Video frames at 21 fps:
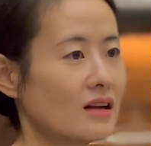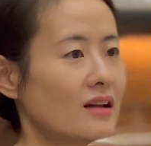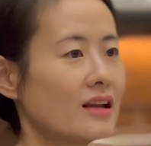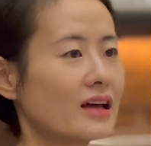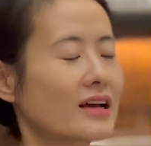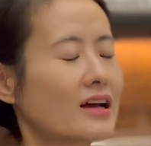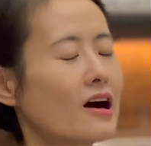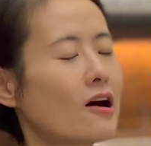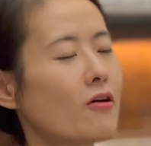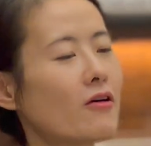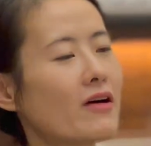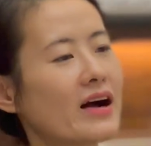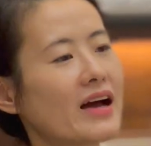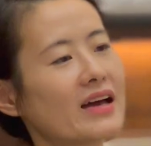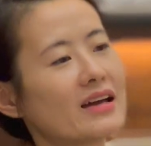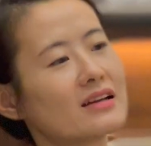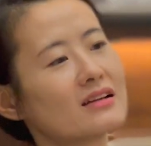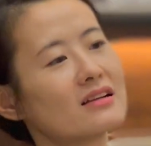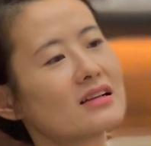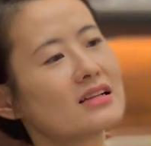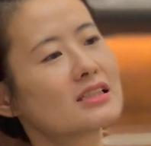like how
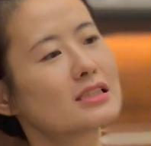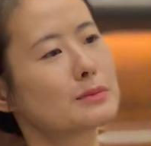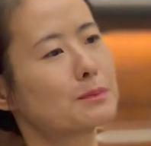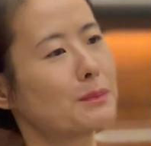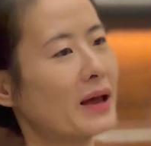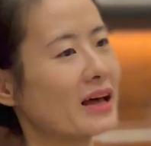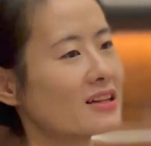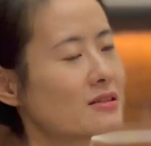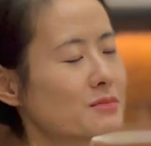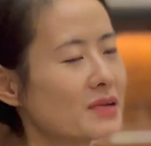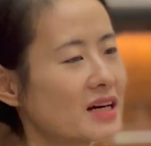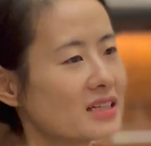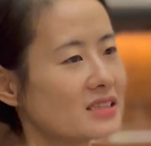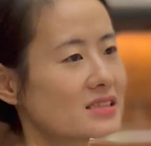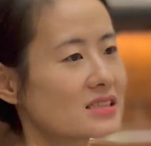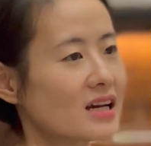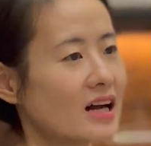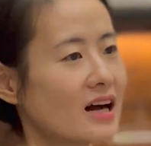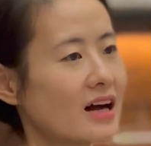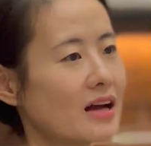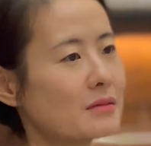I spend my
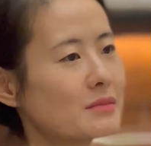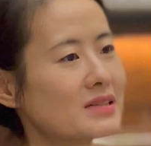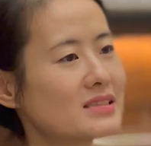time.